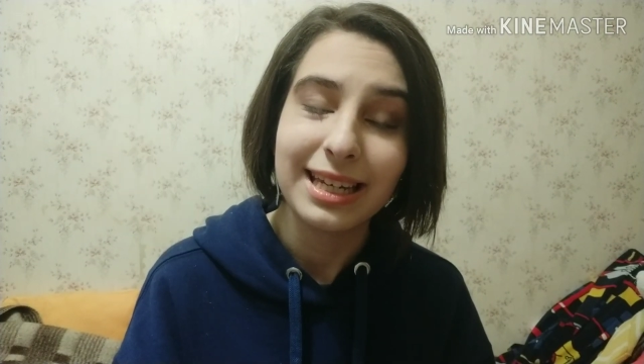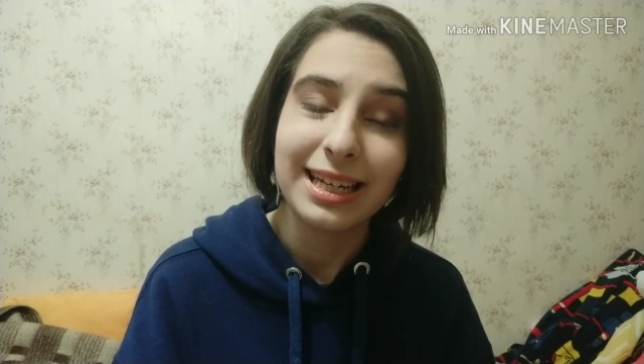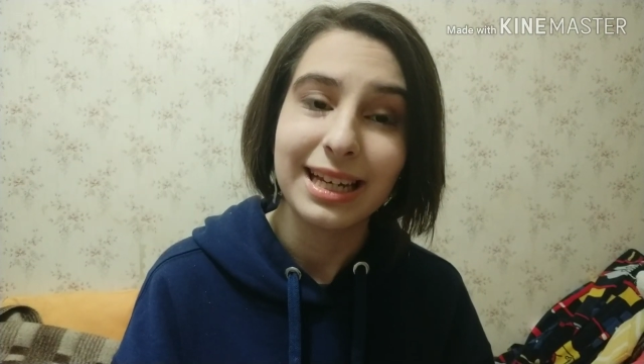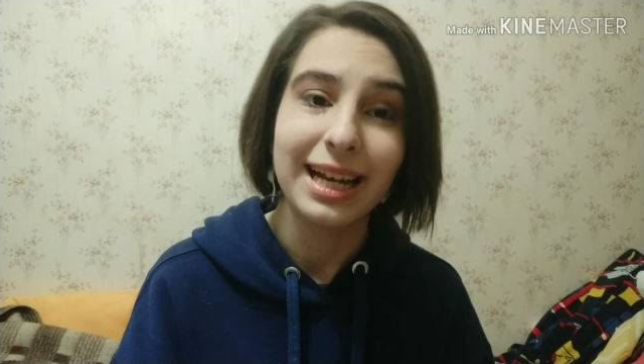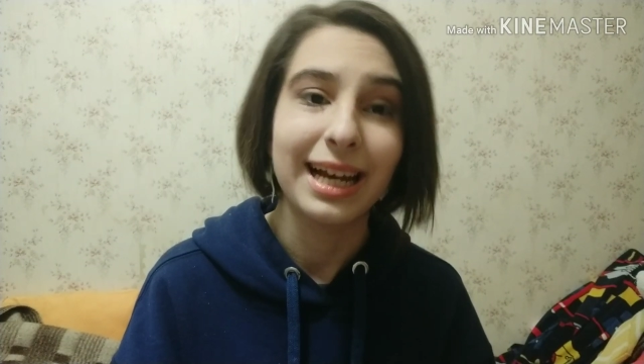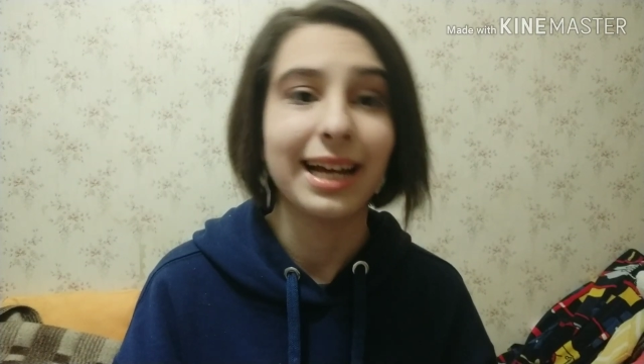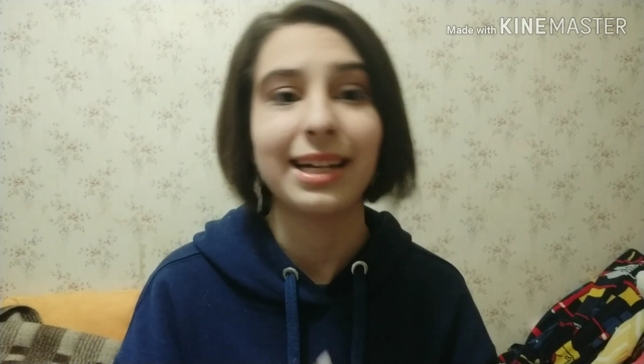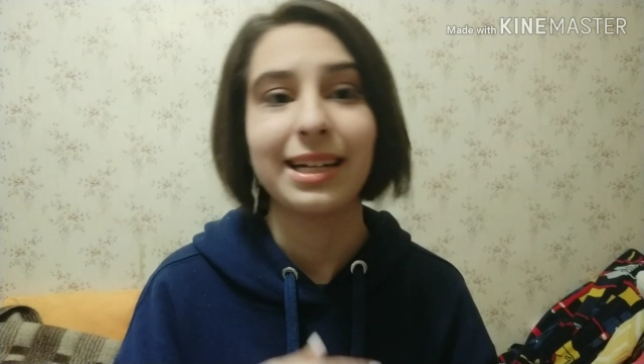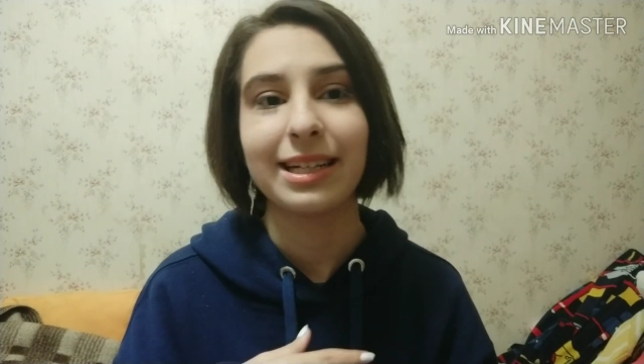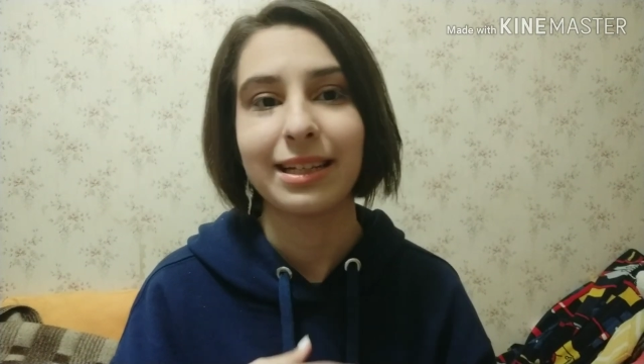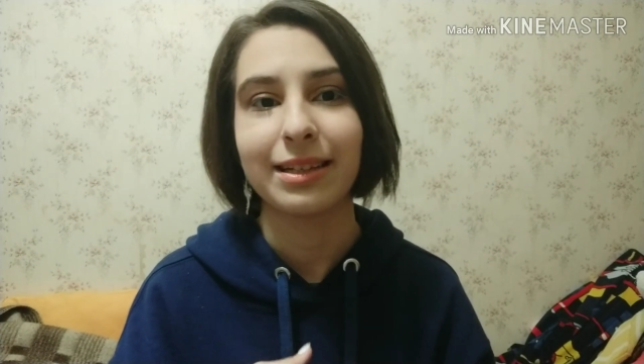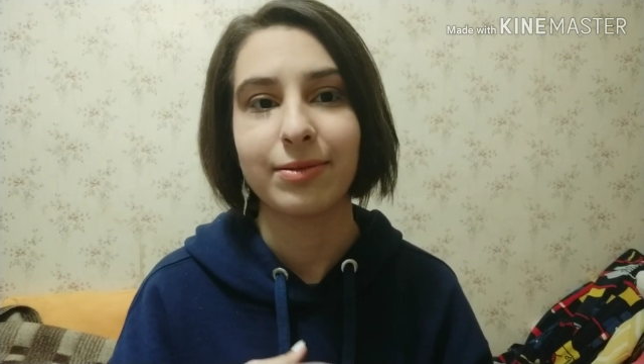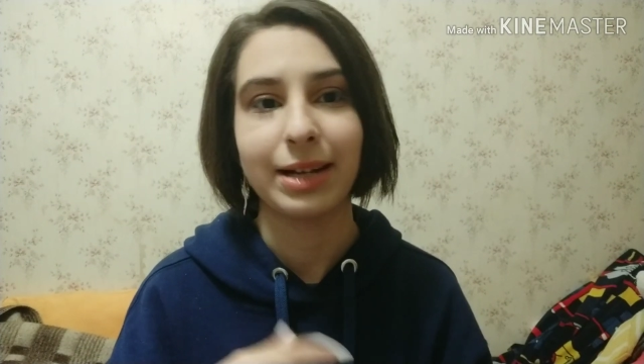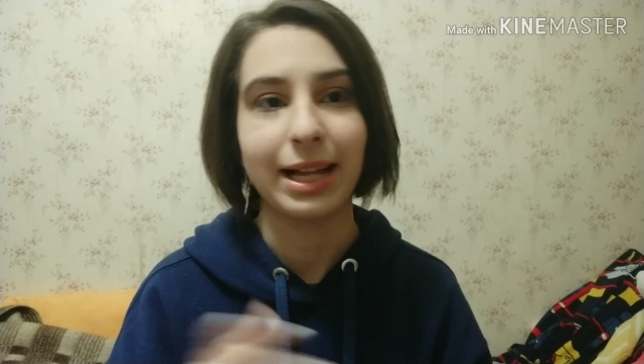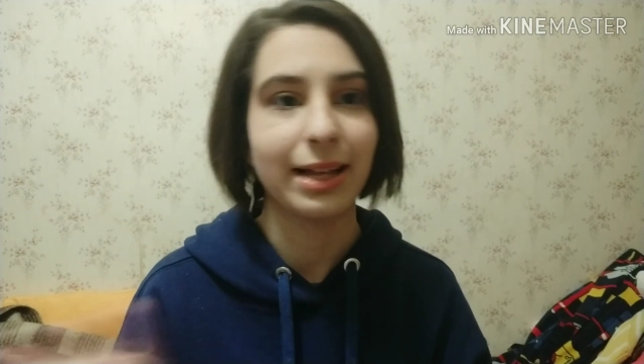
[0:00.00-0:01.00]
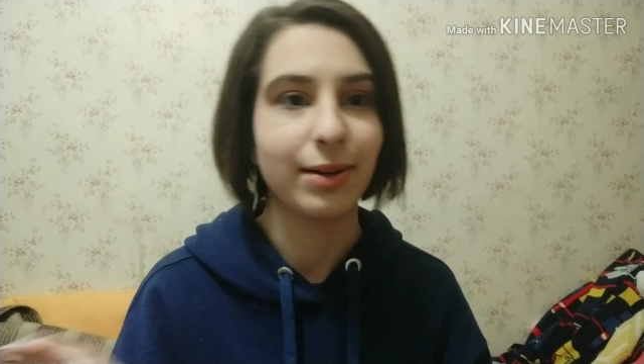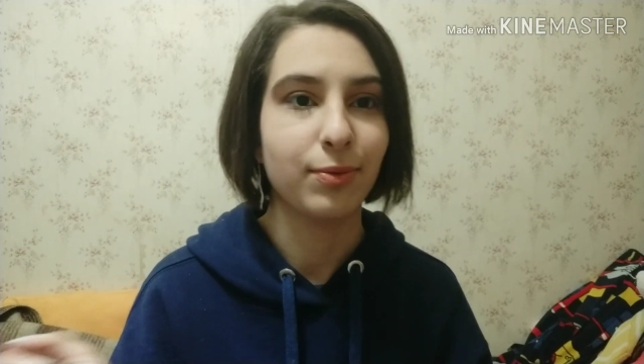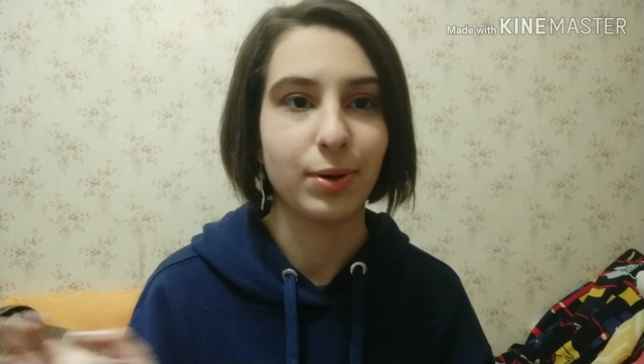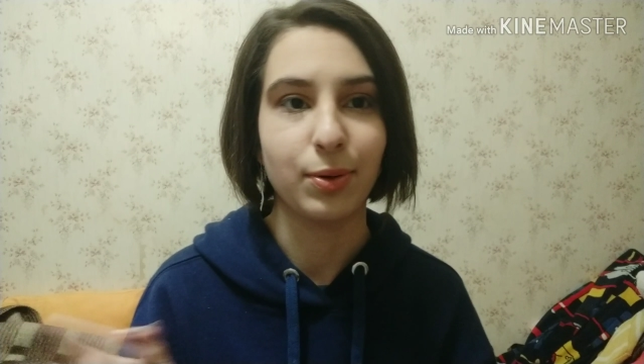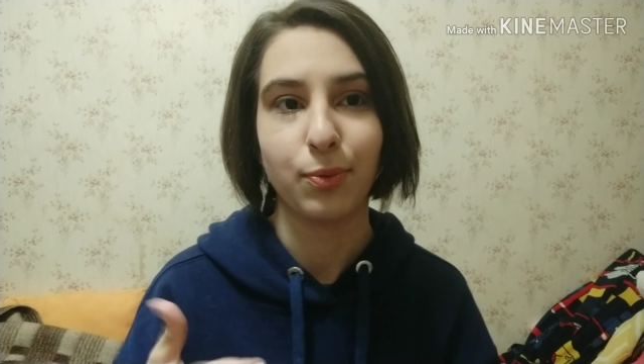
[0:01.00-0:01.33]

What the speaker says: and the Ryland one